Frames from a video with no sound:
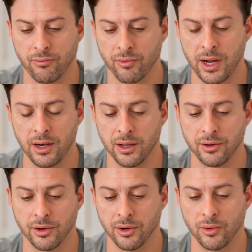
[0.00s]
right
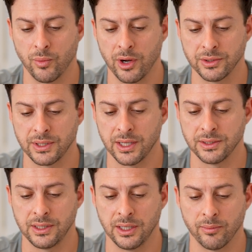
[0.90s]
under where it
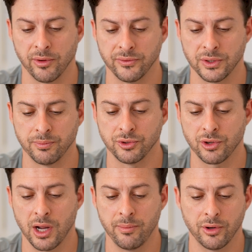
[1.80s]
says the number of
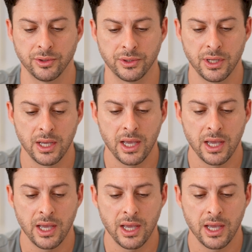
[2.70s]
subscribers,